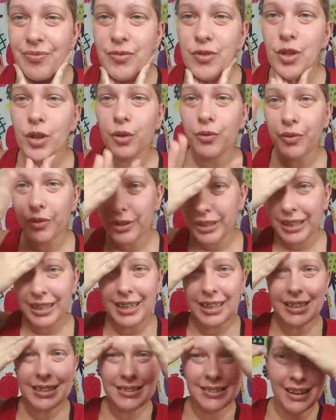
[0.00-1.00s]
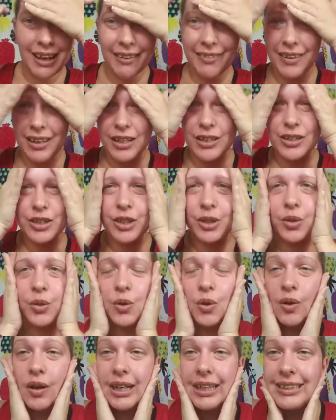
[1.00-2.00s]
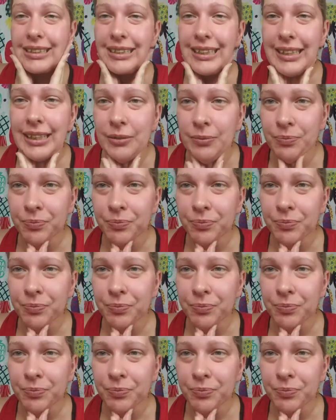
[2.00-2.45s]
hopefully it's nothing too crazy.